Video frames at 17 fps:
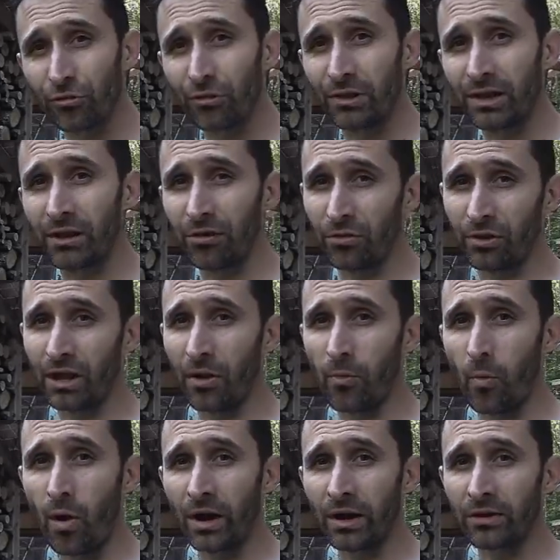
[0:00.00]
clear looking
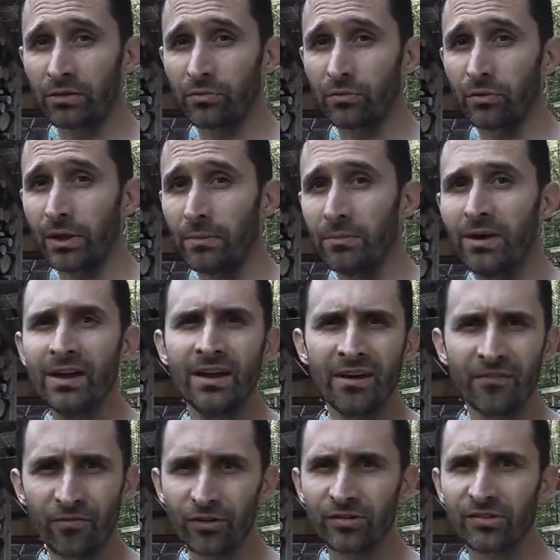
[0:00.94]
water through them
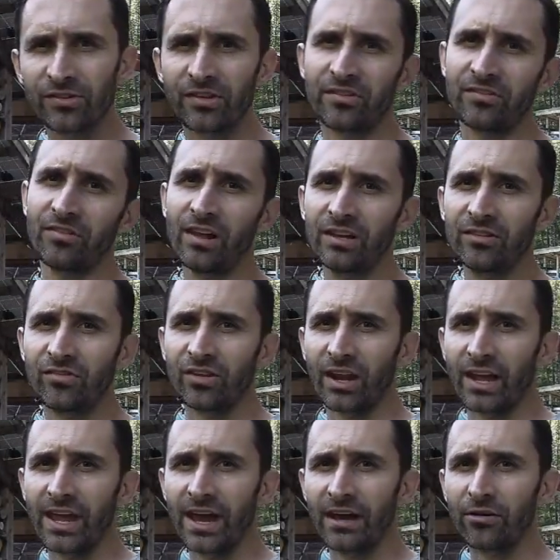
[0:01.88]
versus the sludge that
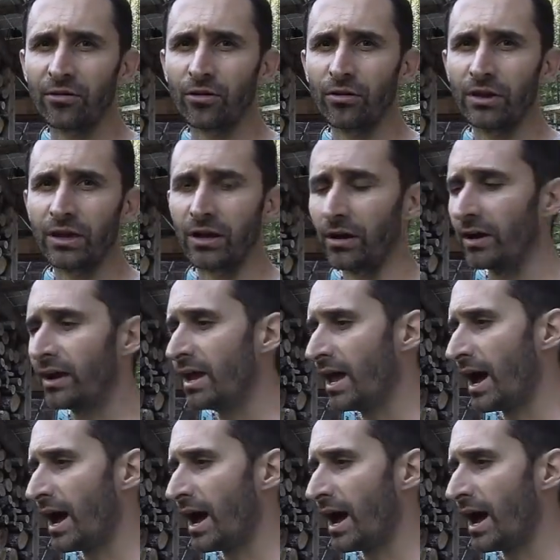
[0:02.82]
I had earlier.